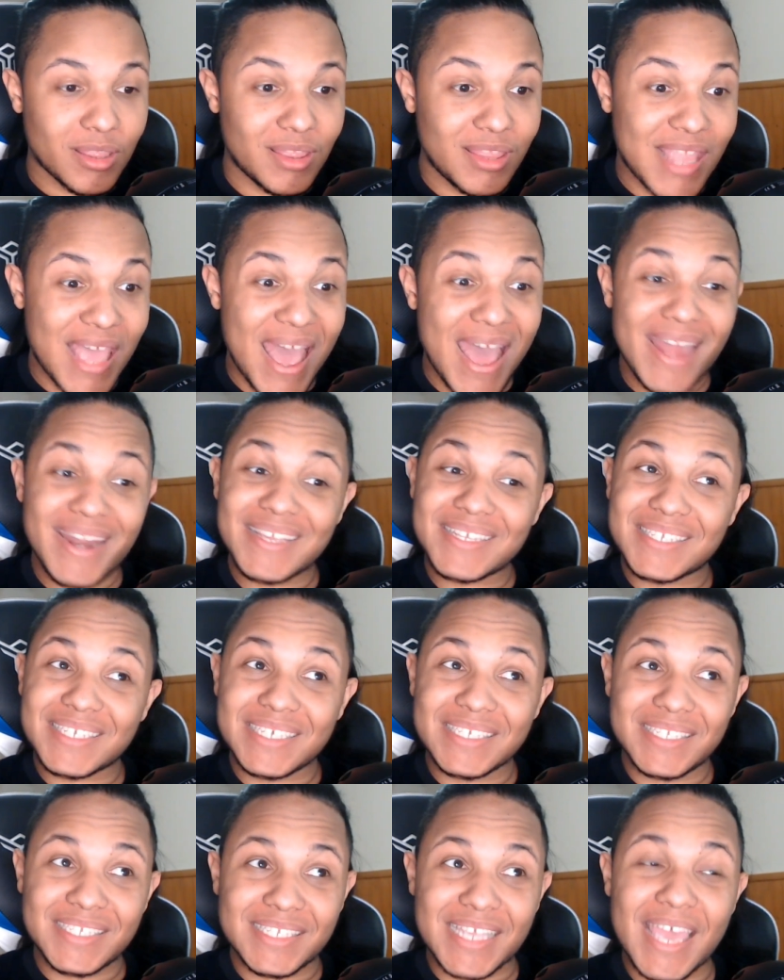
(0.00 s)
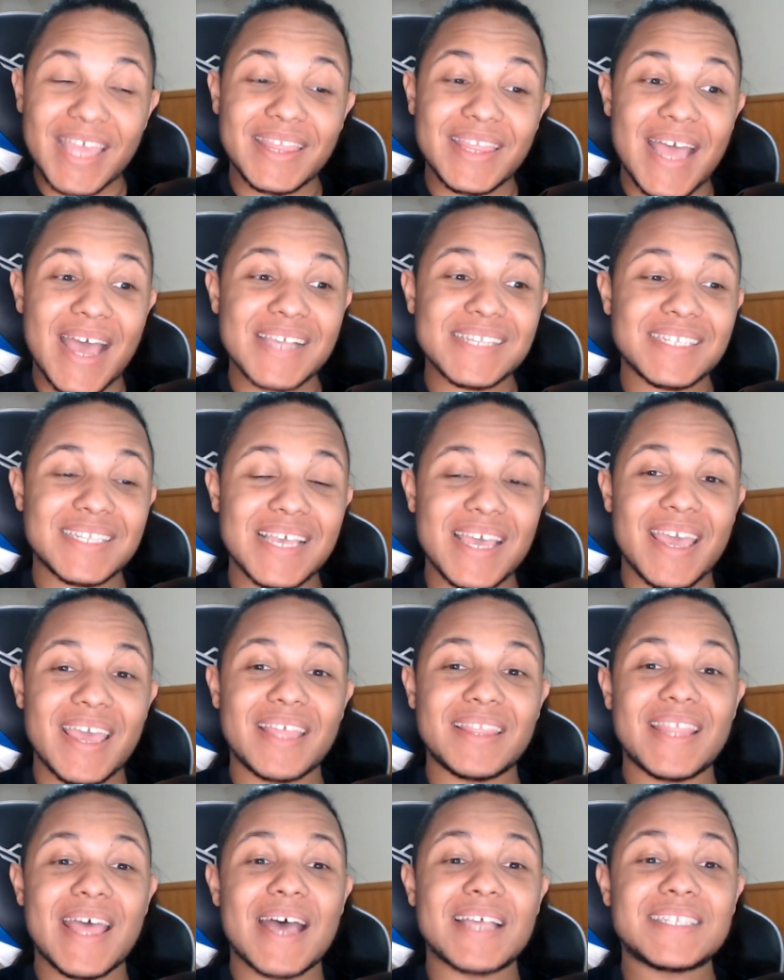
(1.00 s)
That is insane.
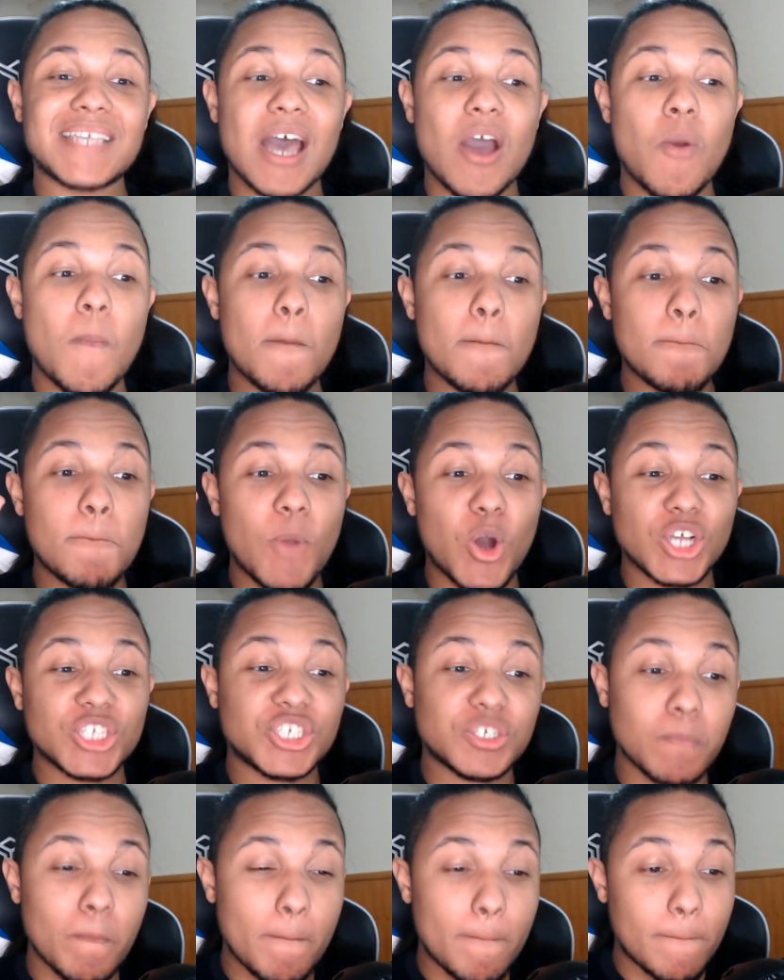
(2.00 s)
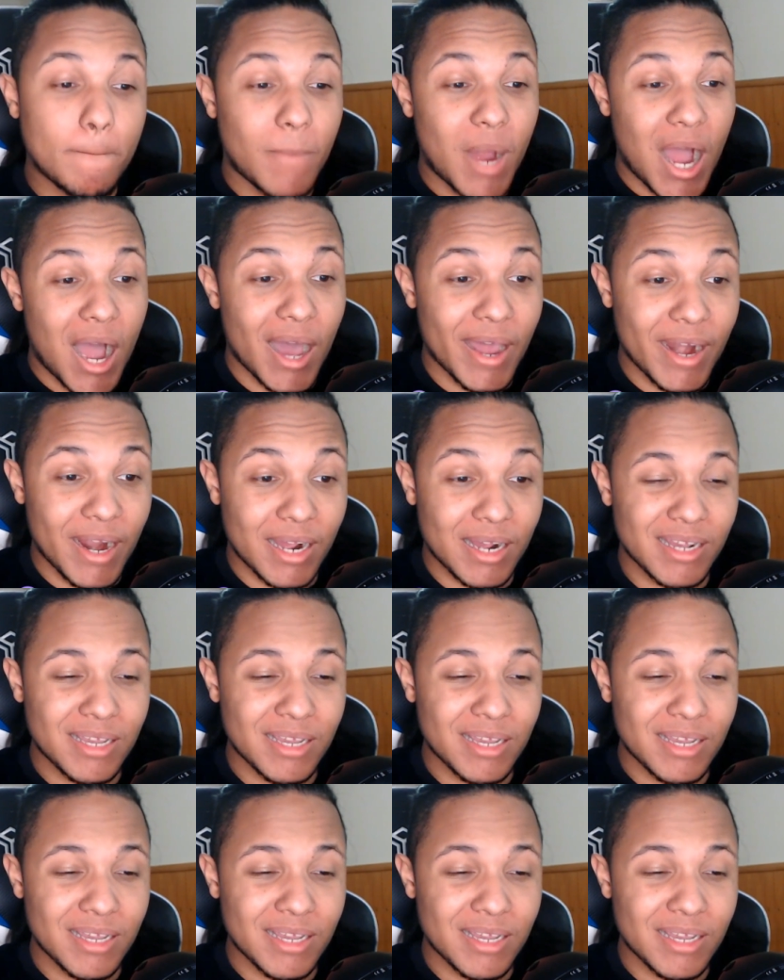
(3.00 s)
That's how much mana